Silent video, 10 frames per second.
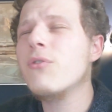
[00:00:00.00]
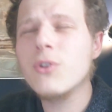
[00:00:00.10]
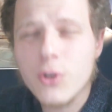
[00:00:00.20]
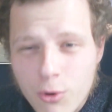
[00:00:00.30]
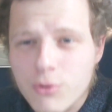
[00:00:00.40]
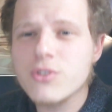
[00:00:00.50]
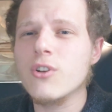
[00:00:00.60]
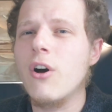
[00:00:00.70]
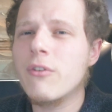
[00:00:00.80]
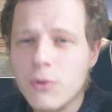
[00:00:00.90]
Of course
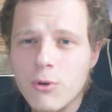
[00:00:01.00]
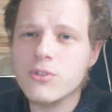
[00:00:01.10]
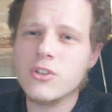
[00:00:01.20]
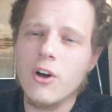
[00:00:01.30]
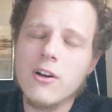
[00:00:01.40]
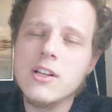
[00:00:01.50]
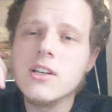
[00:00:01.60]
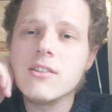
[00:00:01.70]
not. Of course not.